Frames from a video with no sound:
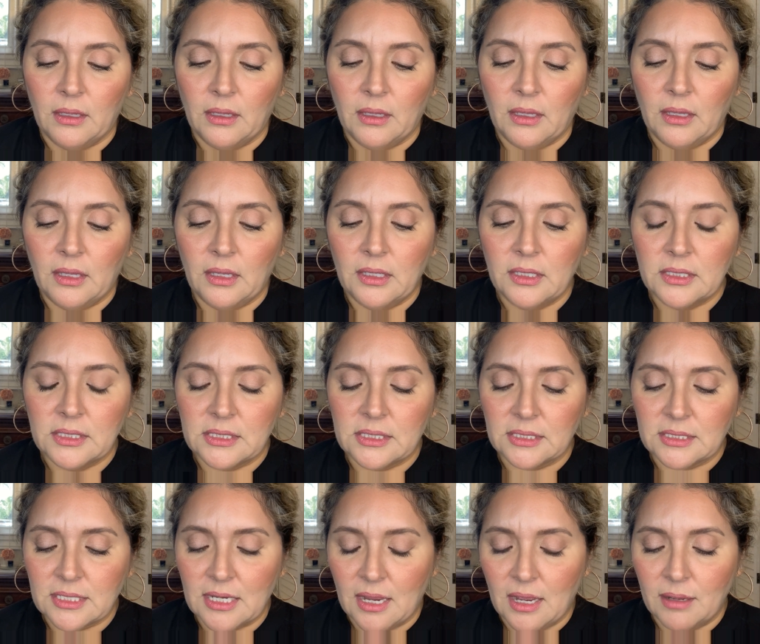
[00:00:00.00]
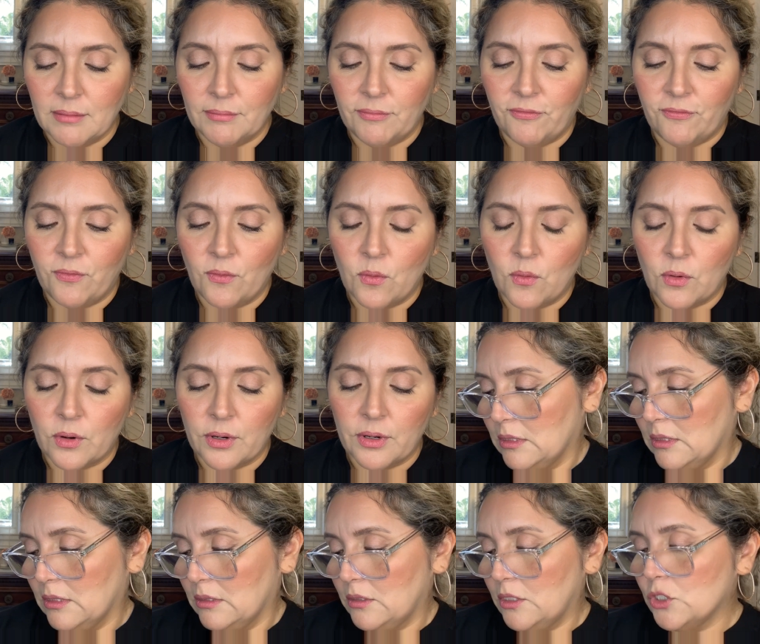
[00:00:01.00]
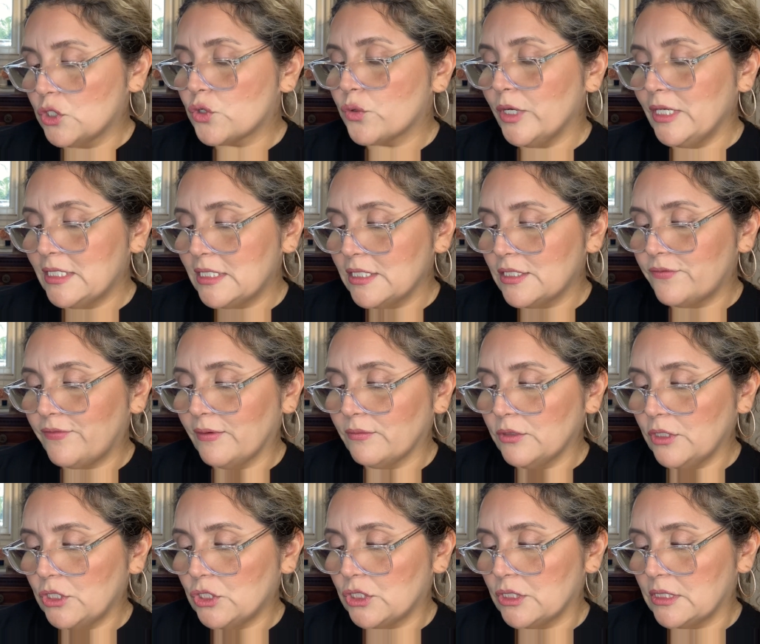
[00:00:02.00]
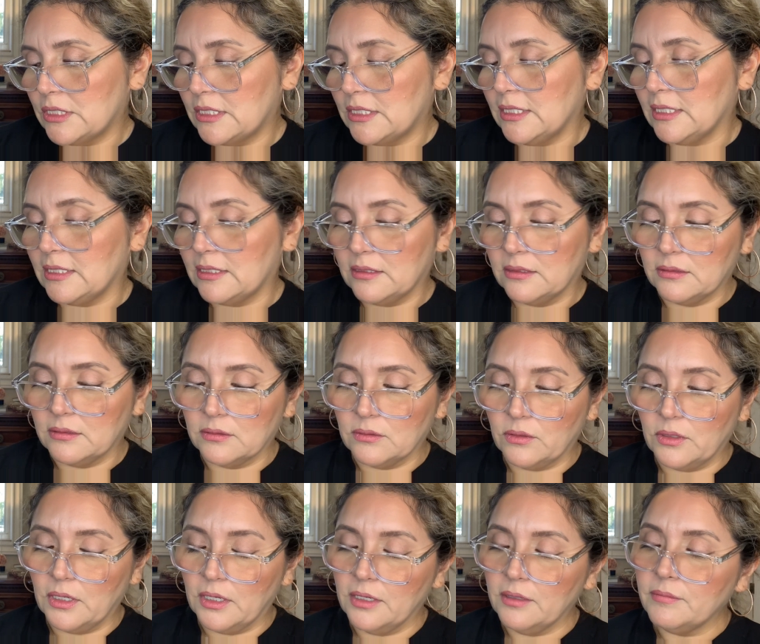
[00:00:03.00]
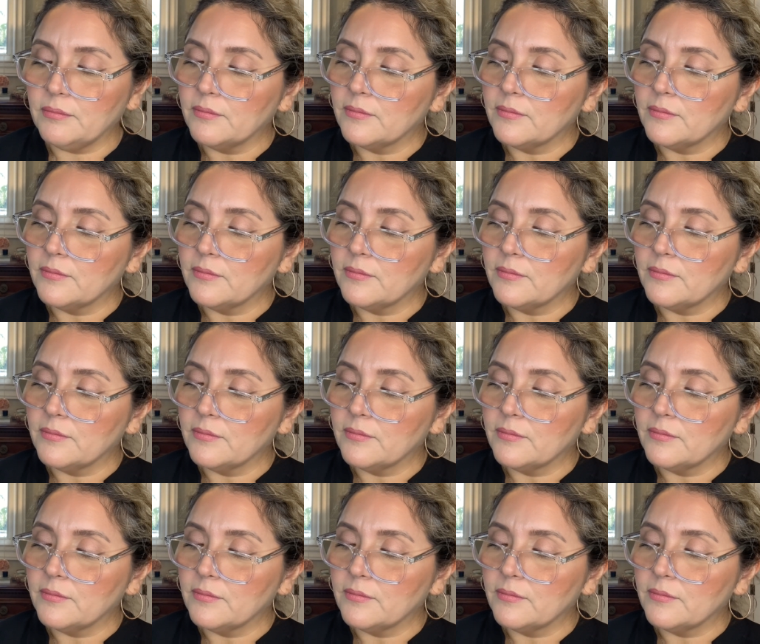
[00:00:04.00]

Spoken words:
is the Tom Ford, the Traces Foundation Stick. Okay.